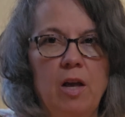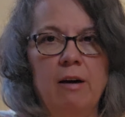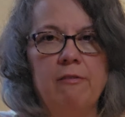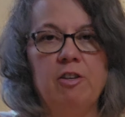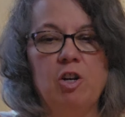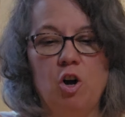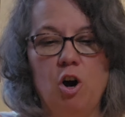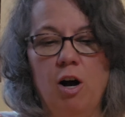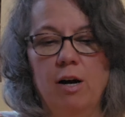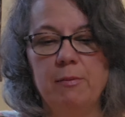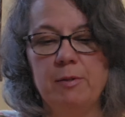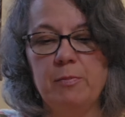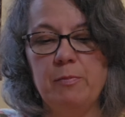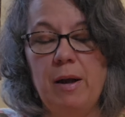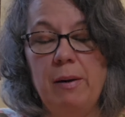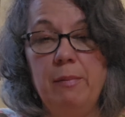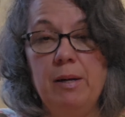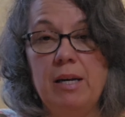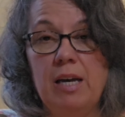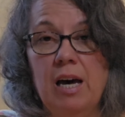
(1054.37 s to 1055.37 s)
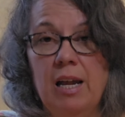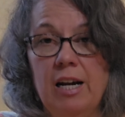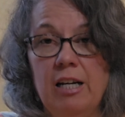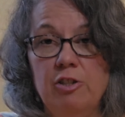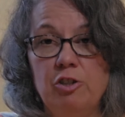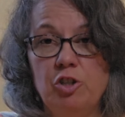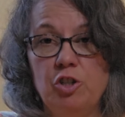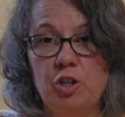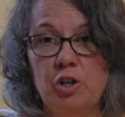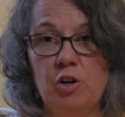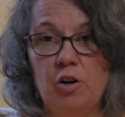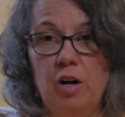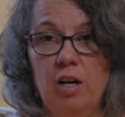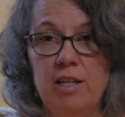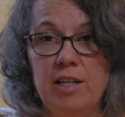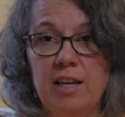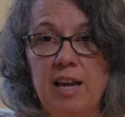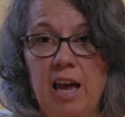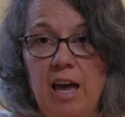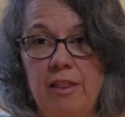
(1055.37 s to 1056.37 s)
of the carbs. Maybe cut out sugar
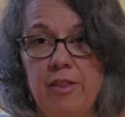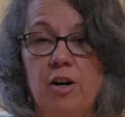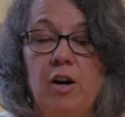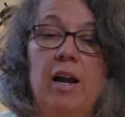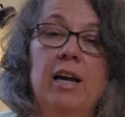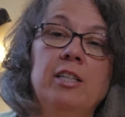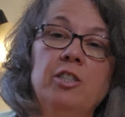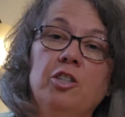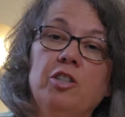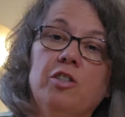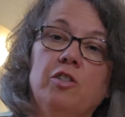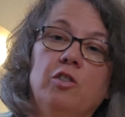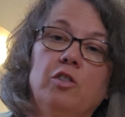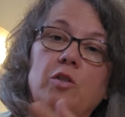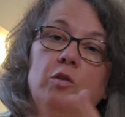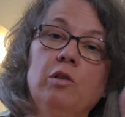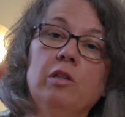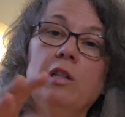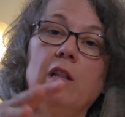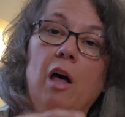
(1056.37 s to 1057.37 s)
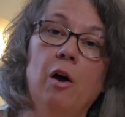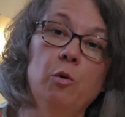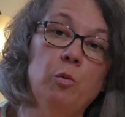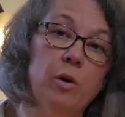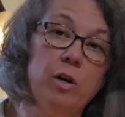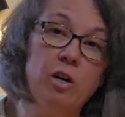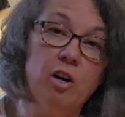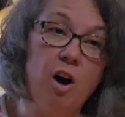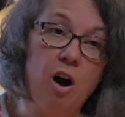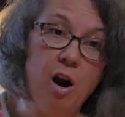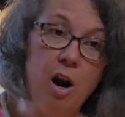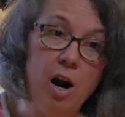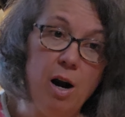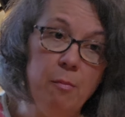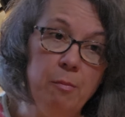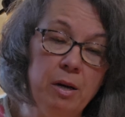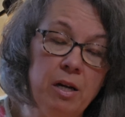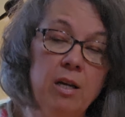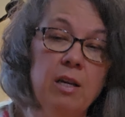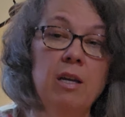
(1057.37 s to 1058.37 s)
altogether and just do lower
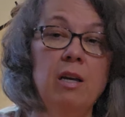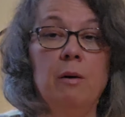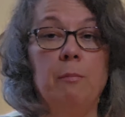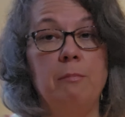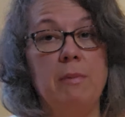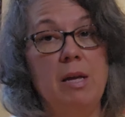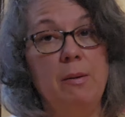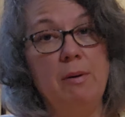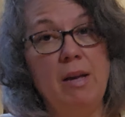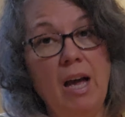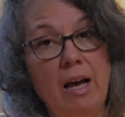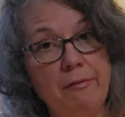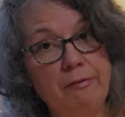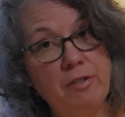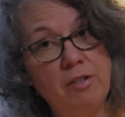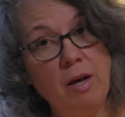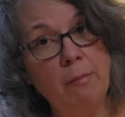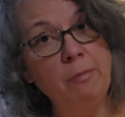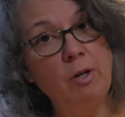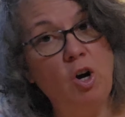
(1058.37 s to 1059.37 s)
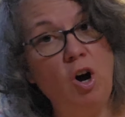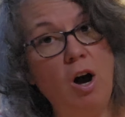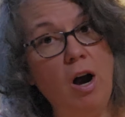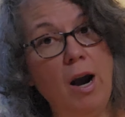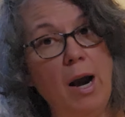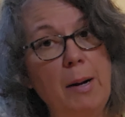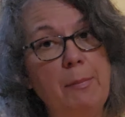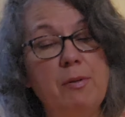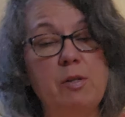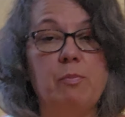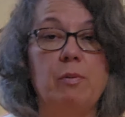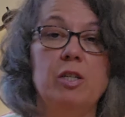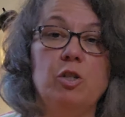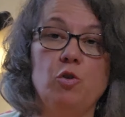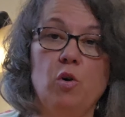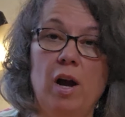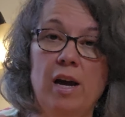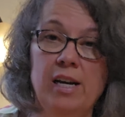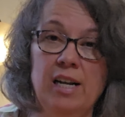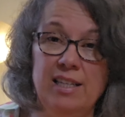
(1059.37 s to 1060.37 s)
carb. Maybe have some carbs, but
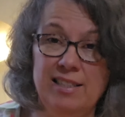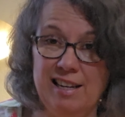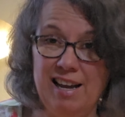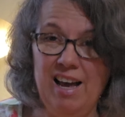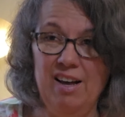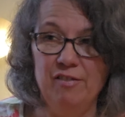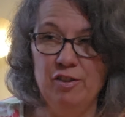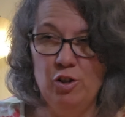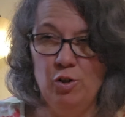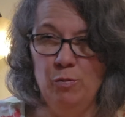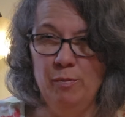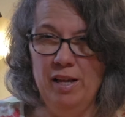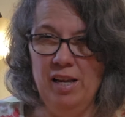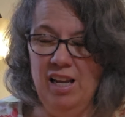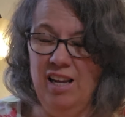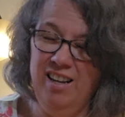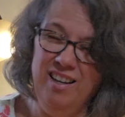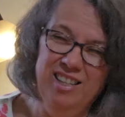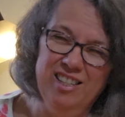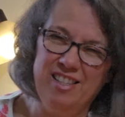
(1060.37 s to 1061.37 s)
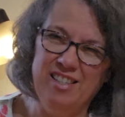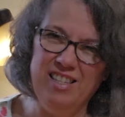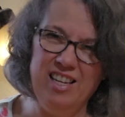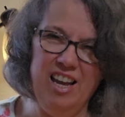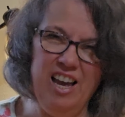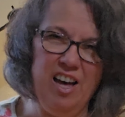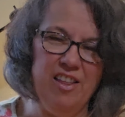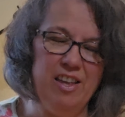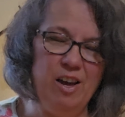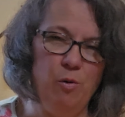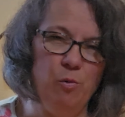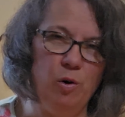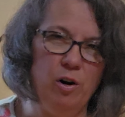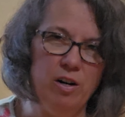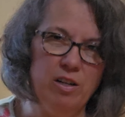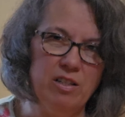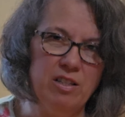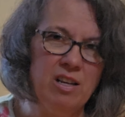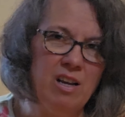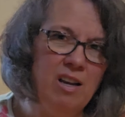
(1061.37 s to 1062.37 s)
try not to have too many. See how that
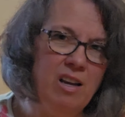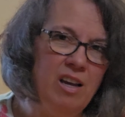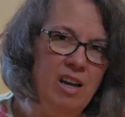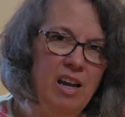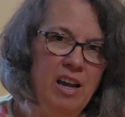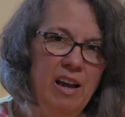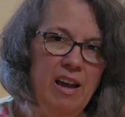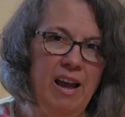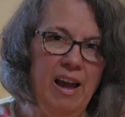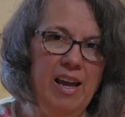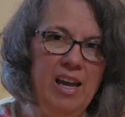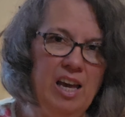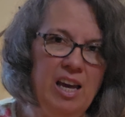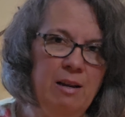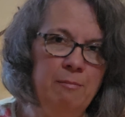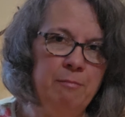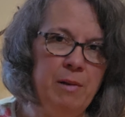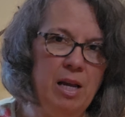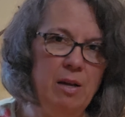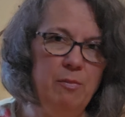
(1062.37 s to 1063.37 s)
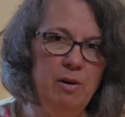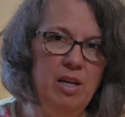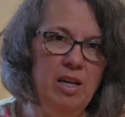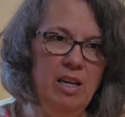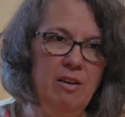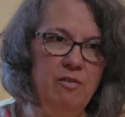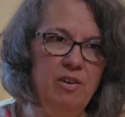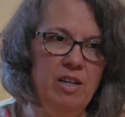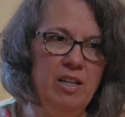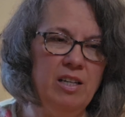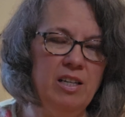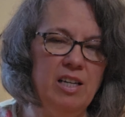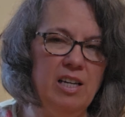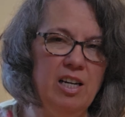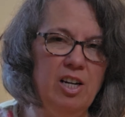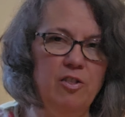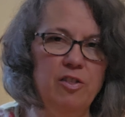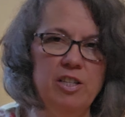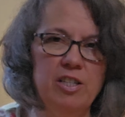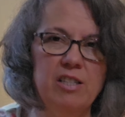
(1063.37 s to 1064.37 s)
works. And maybe even
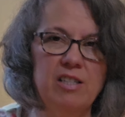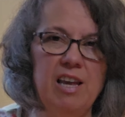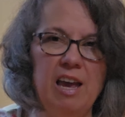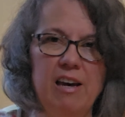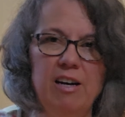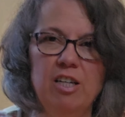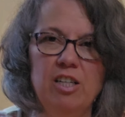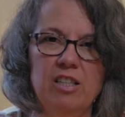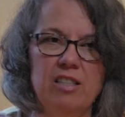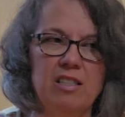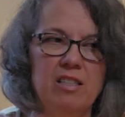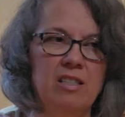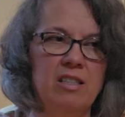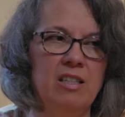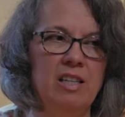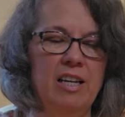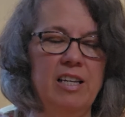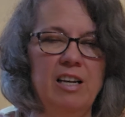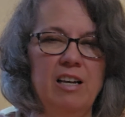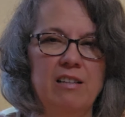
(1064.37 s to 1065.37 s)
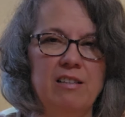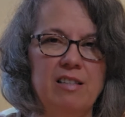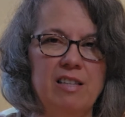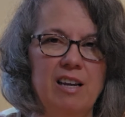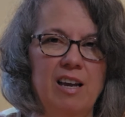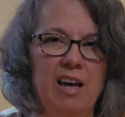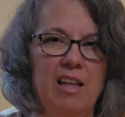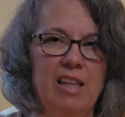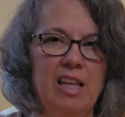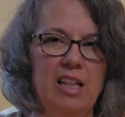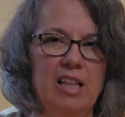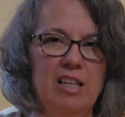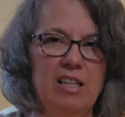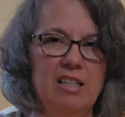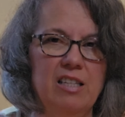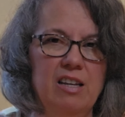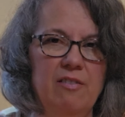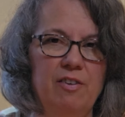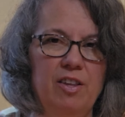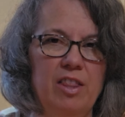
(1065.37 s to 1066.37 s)
get on the scales and let y'all see how that
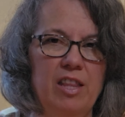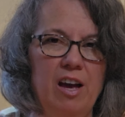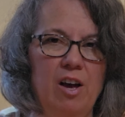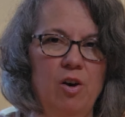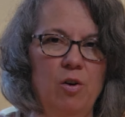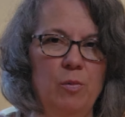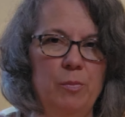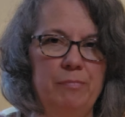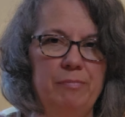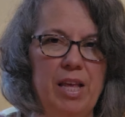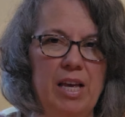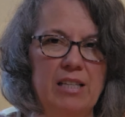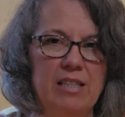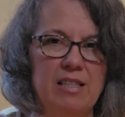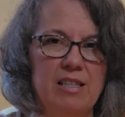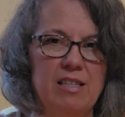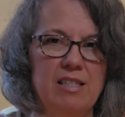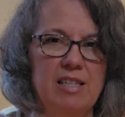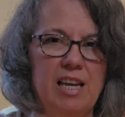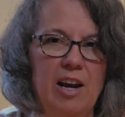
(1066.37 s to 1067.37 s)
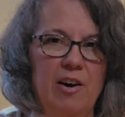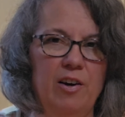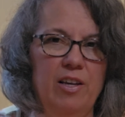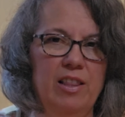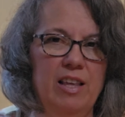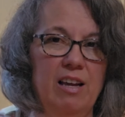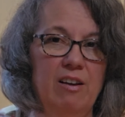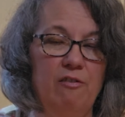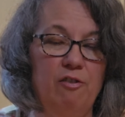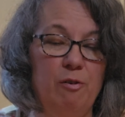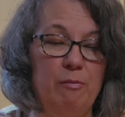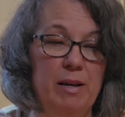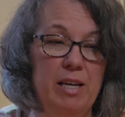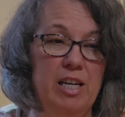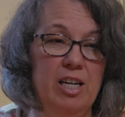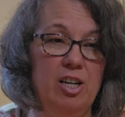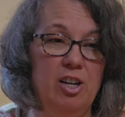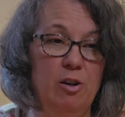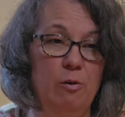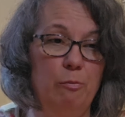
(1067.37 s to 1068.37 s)
looks, even though that's a scary thing for me
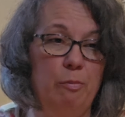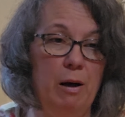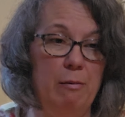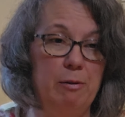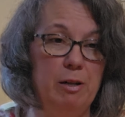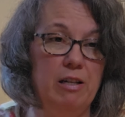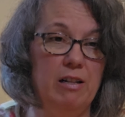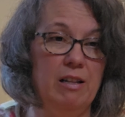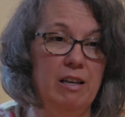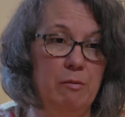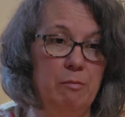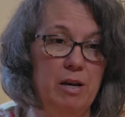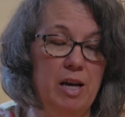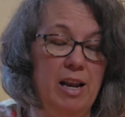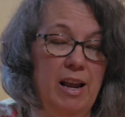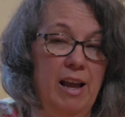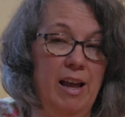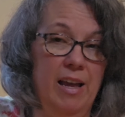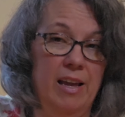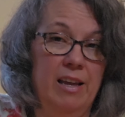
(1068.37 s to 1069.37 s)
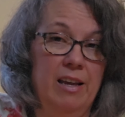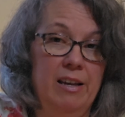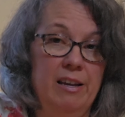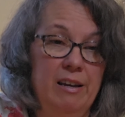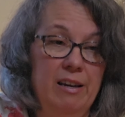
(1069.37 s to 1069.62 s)
to do publicly. But hey,